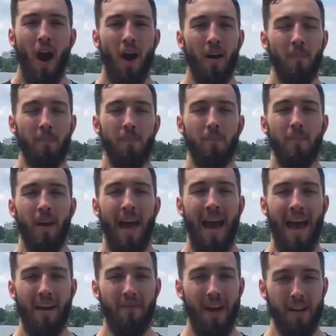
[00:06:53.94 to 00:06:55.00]

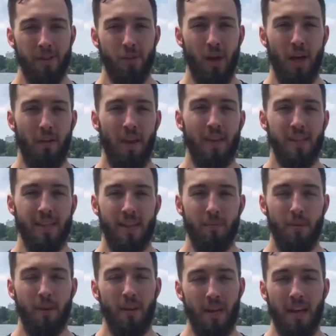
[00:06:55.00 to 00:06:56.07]
have that strength and
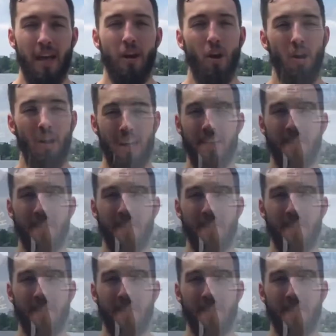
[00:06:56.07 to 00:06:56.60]
stability in our